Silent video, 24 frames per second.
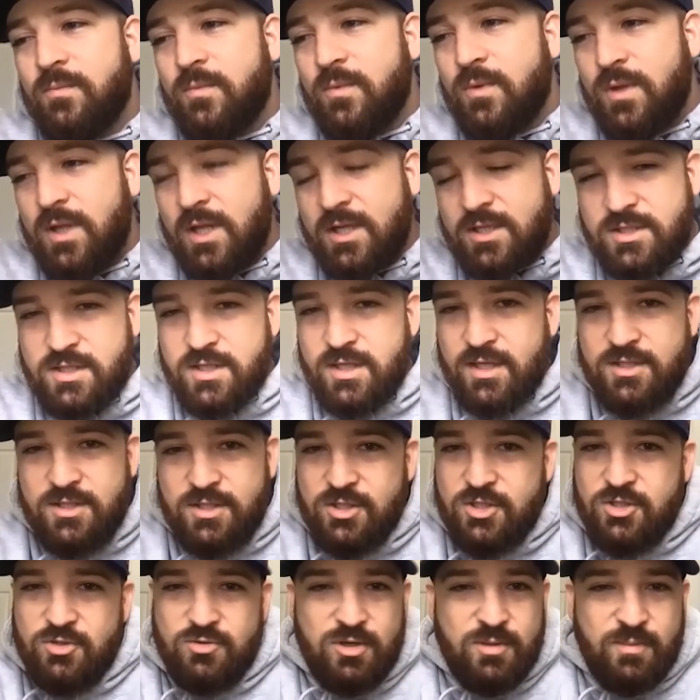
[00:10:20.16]
that's
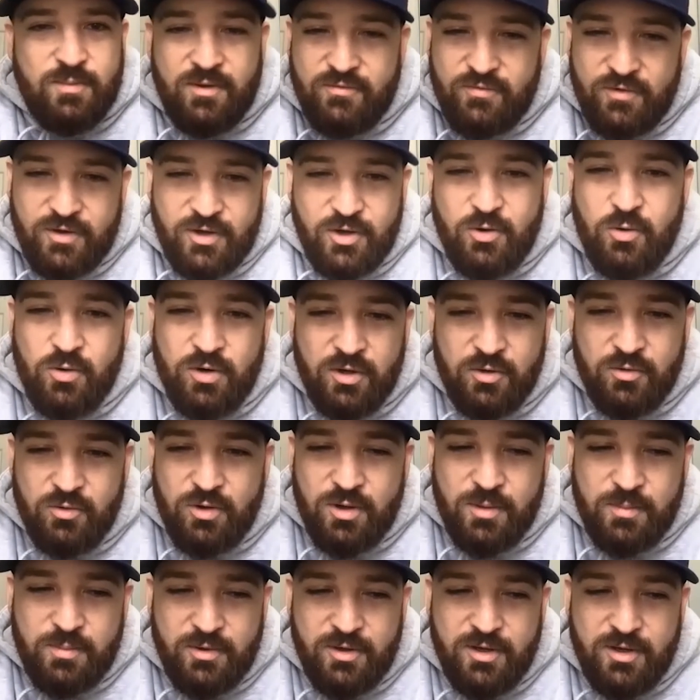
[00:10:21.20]
the street my friend Corey grew
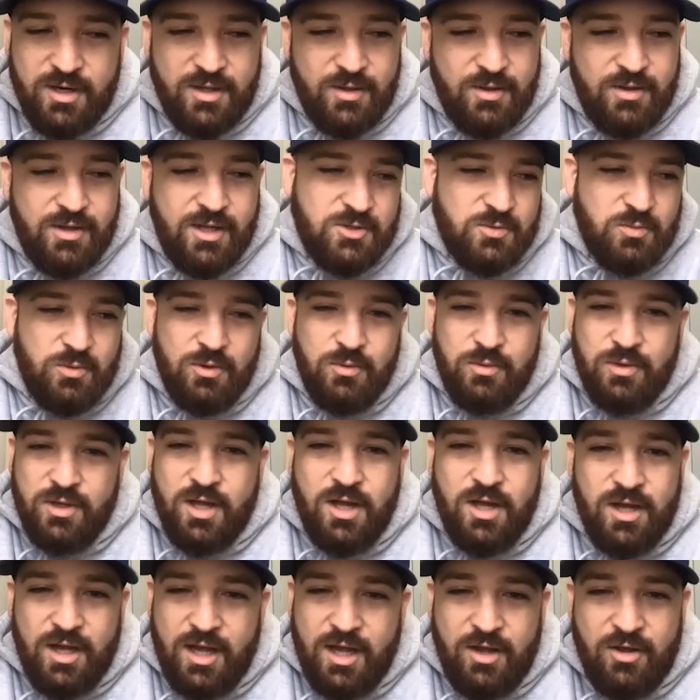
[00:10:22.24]
up on, and that's where we
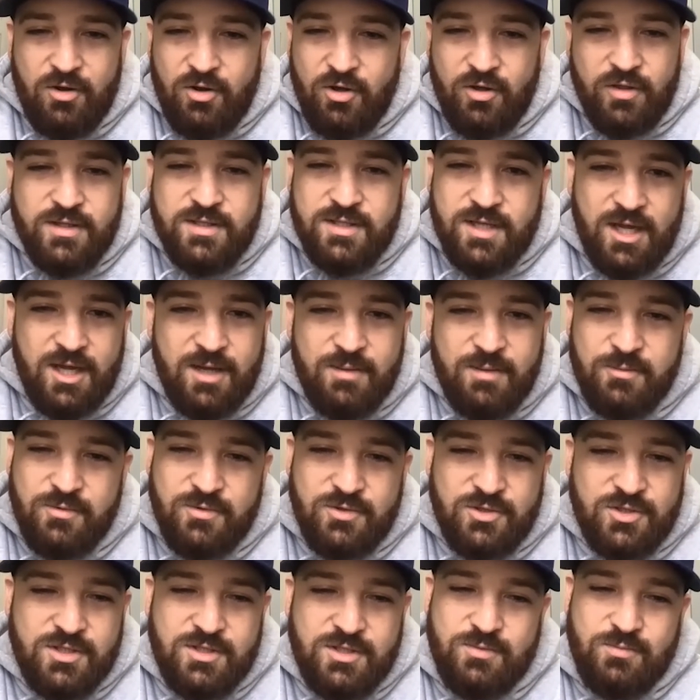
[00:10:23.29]
hung out all the time. It
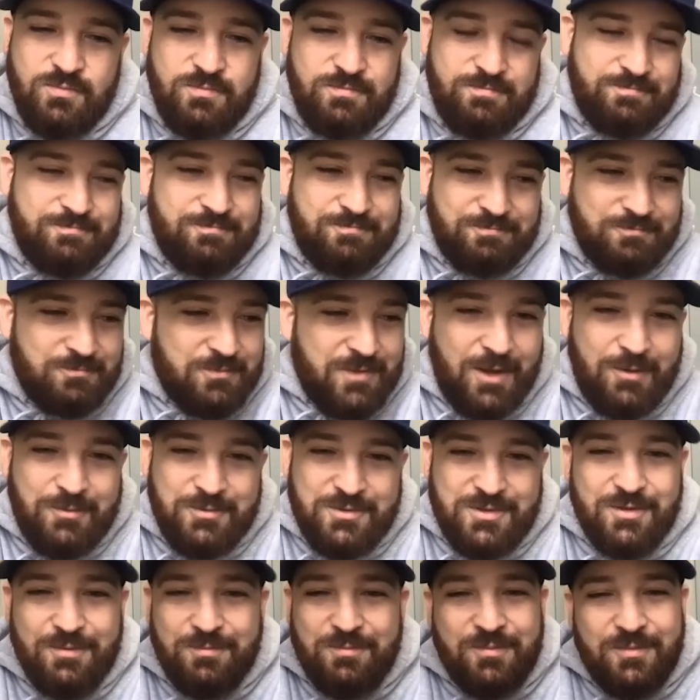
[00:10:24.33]
was just, that
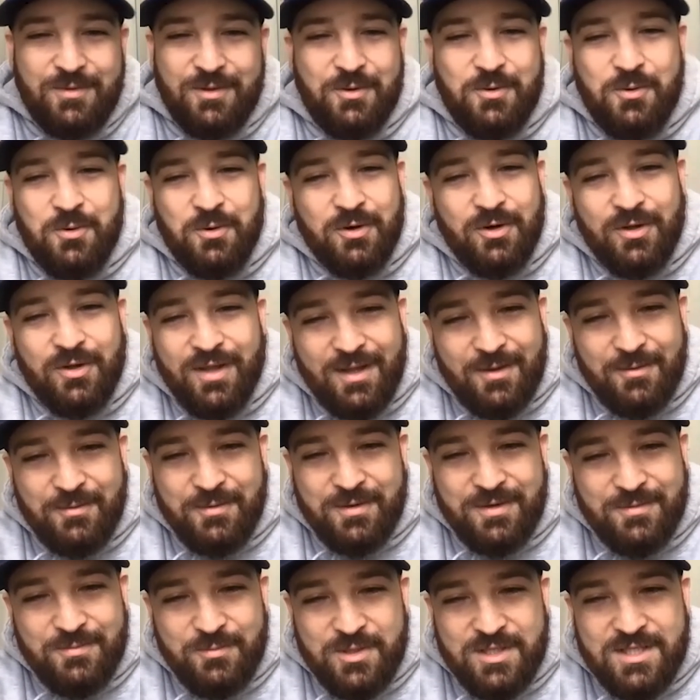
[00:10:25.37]
was the corner that
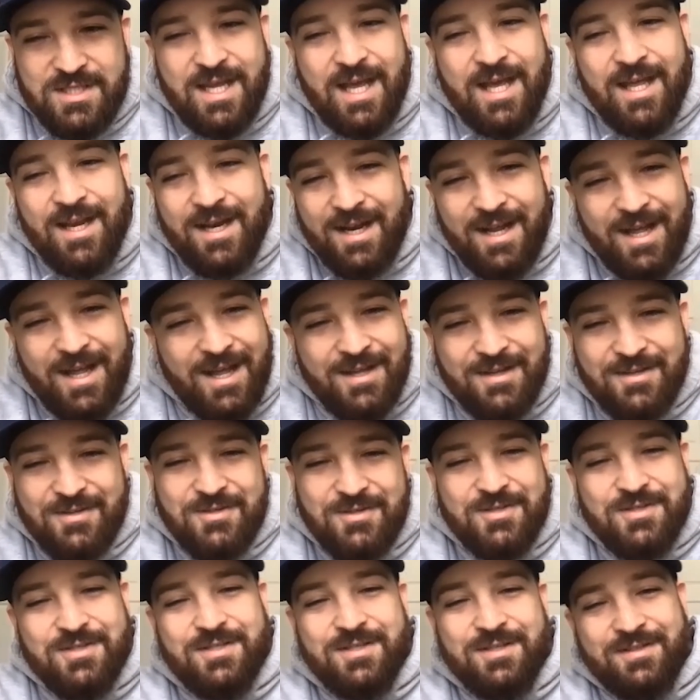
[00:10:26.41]
we skated at and
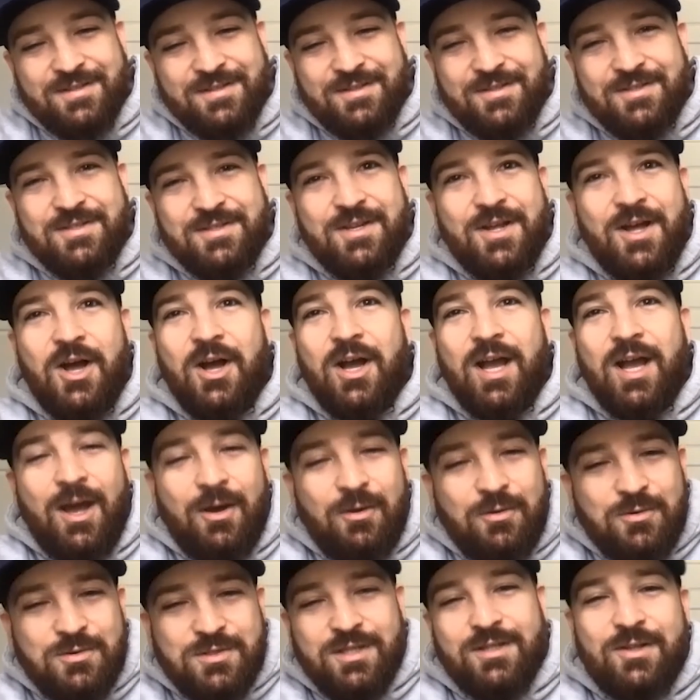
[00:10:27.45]
just hung
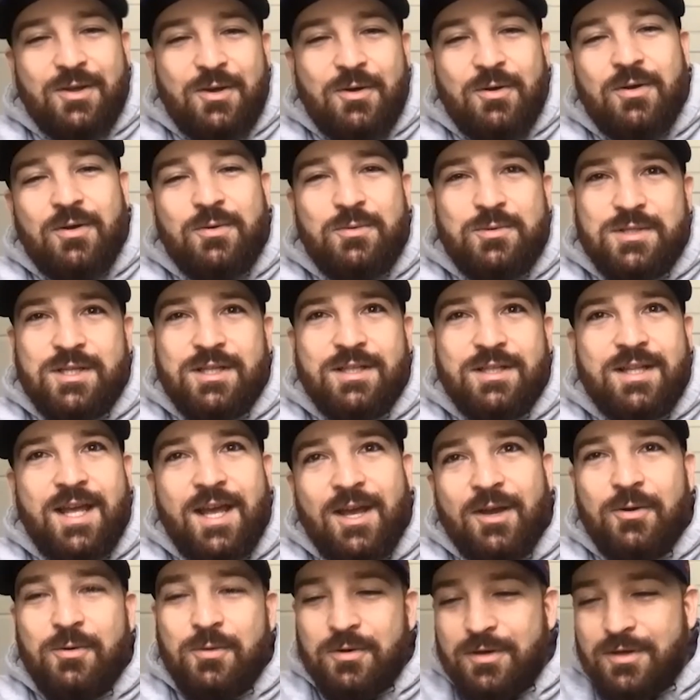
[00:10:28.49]
out. It was like the
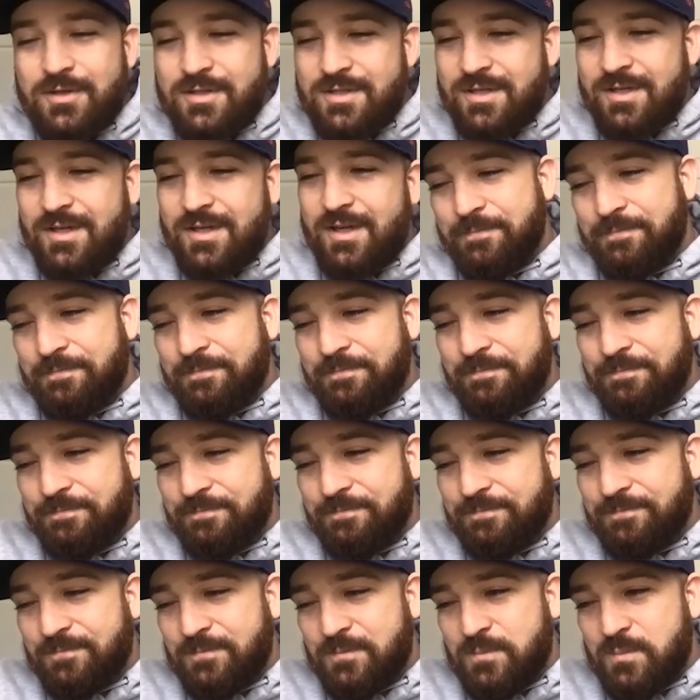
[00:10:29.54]
headquarters.
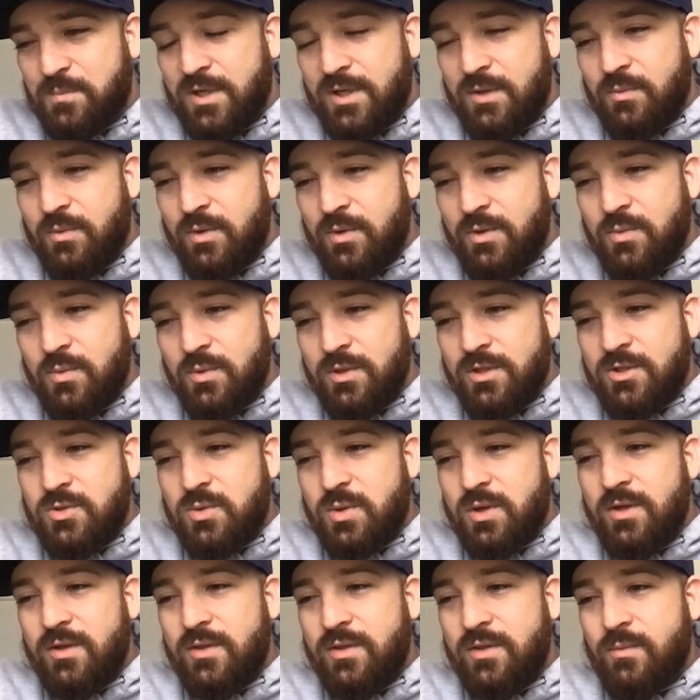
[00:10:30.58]
But
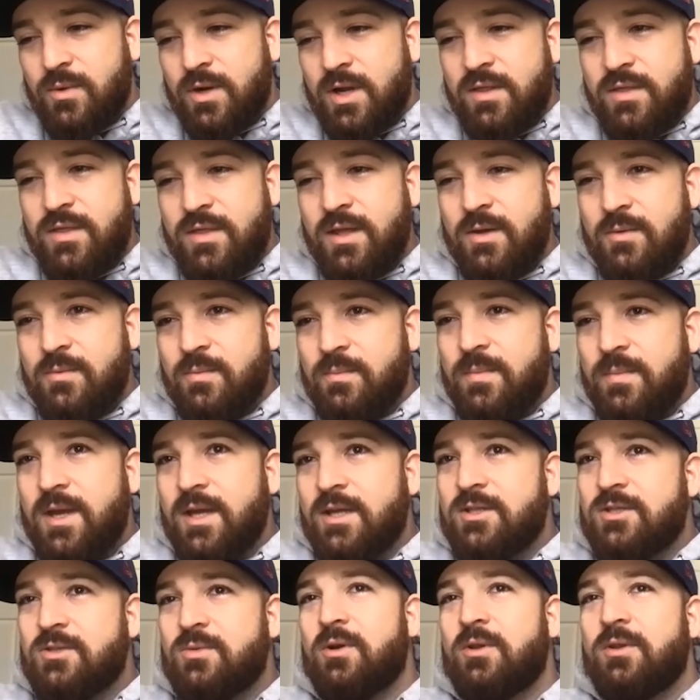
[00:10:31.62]
what I think
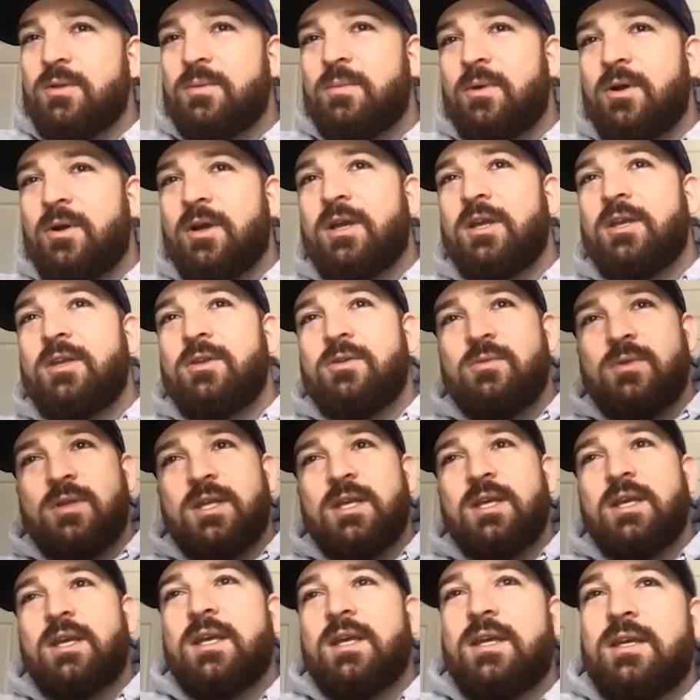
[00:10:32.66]
makes 12th and Market
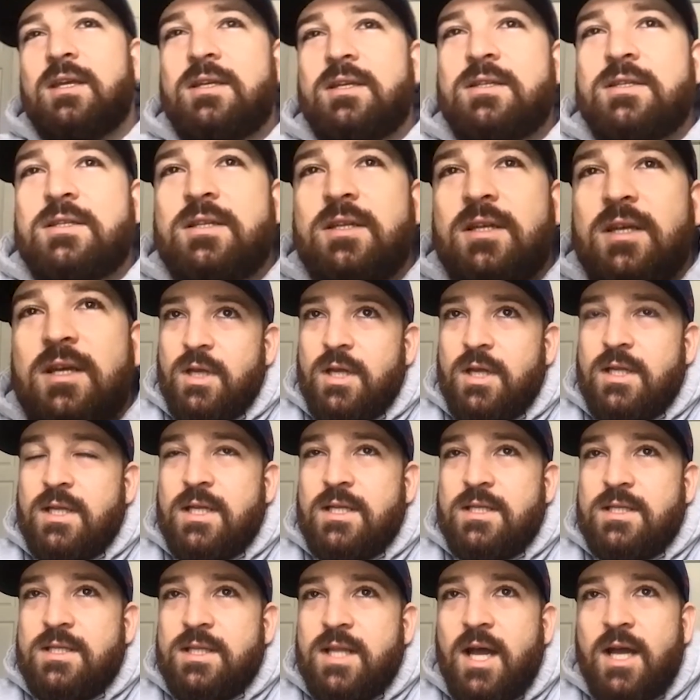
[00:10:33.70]
unique is
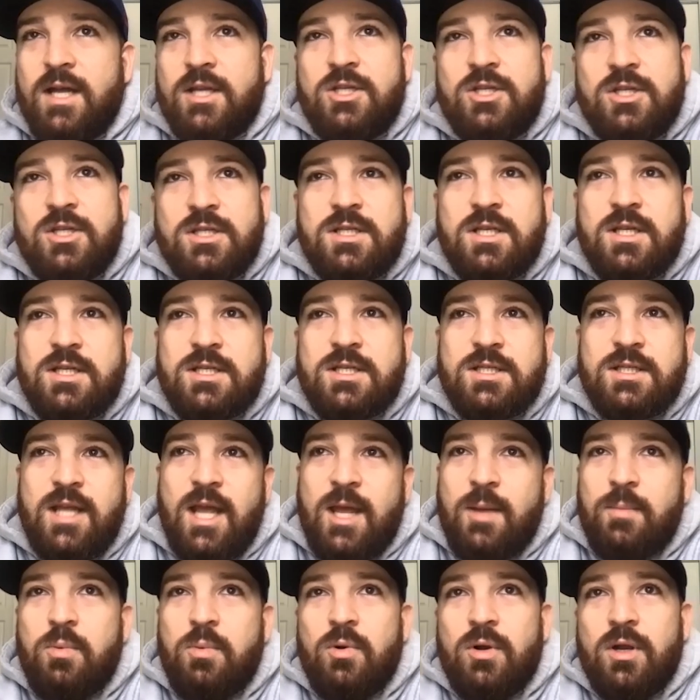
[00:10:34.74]
it's not just a
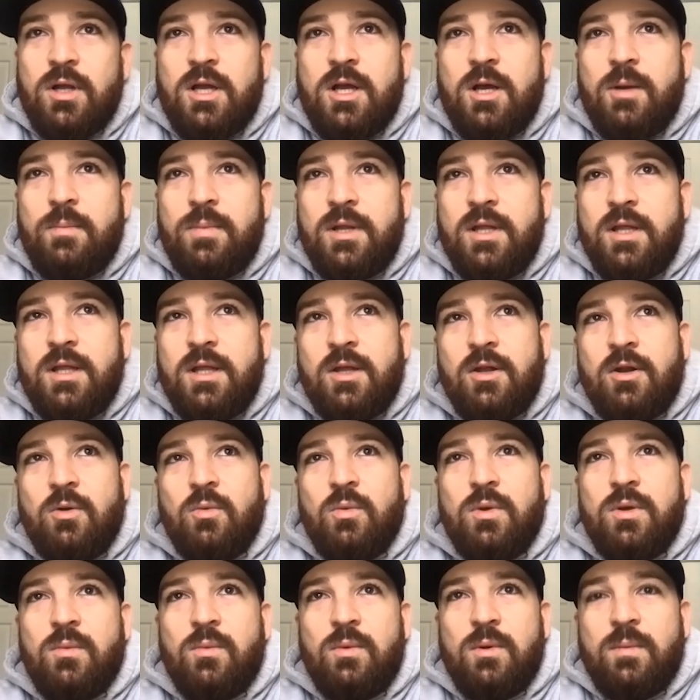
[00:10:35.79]
skateboarding company. You know,
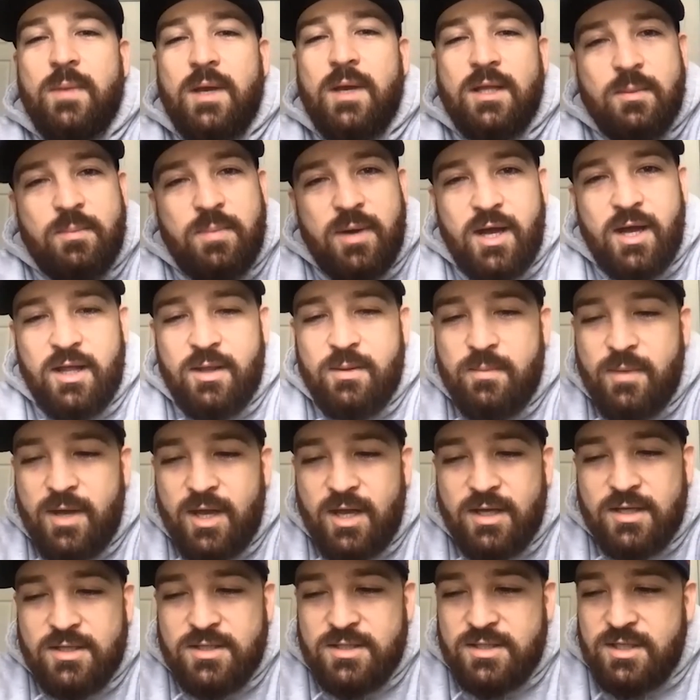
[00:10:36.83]
we make the Palette
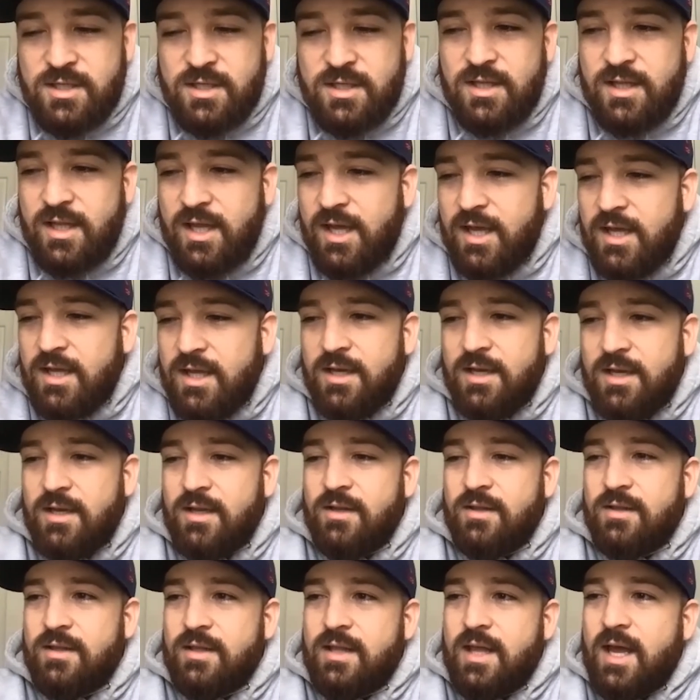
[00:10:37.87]
magazine, and
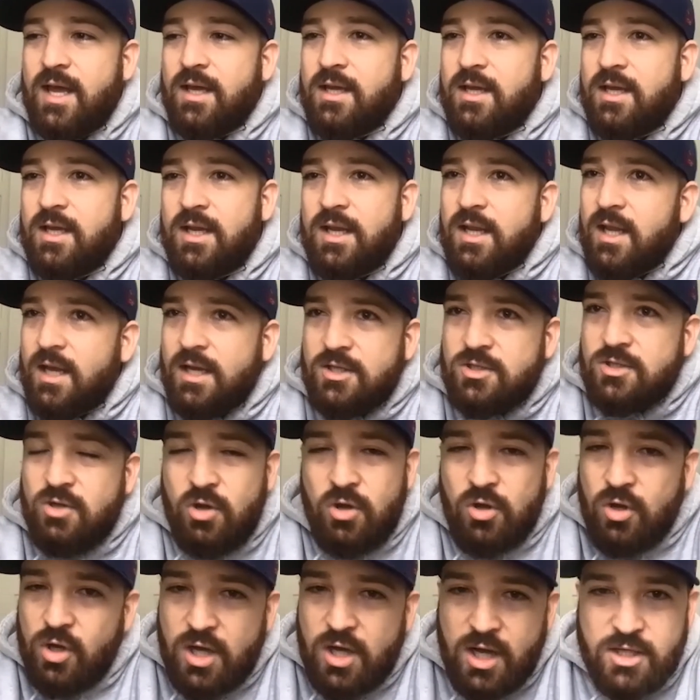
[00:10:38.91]
that connects
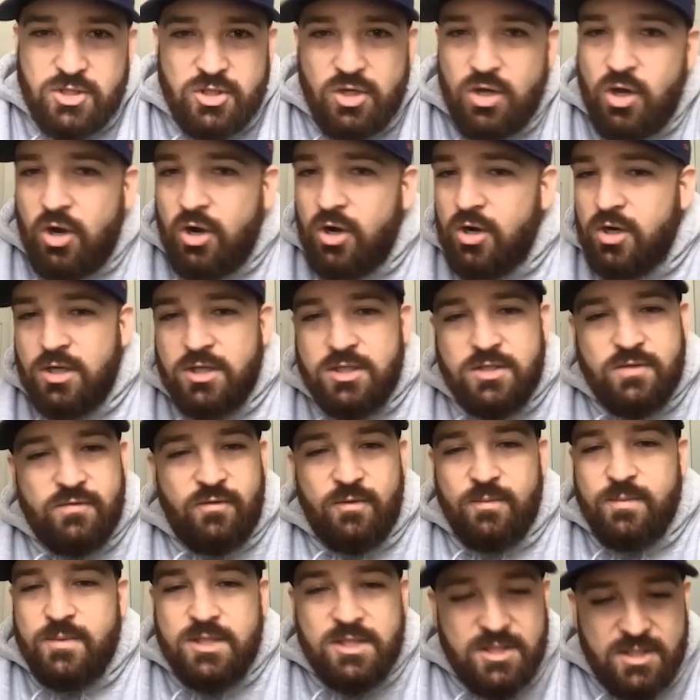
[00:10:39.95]
all kinds of artists
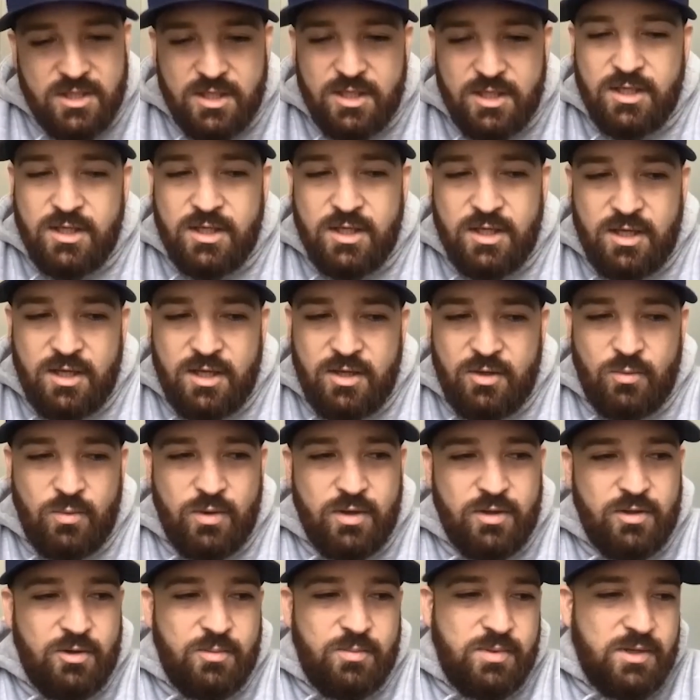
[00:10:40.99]
from the city,
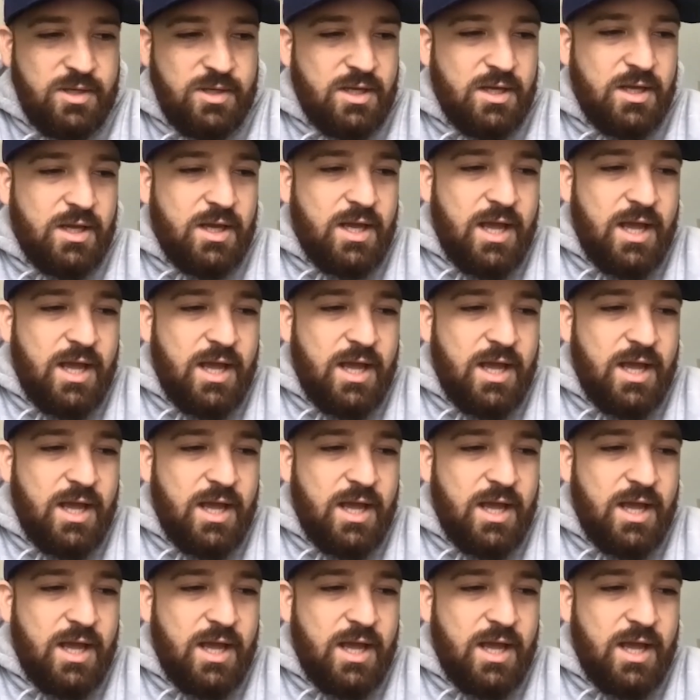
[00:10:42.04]
whether it be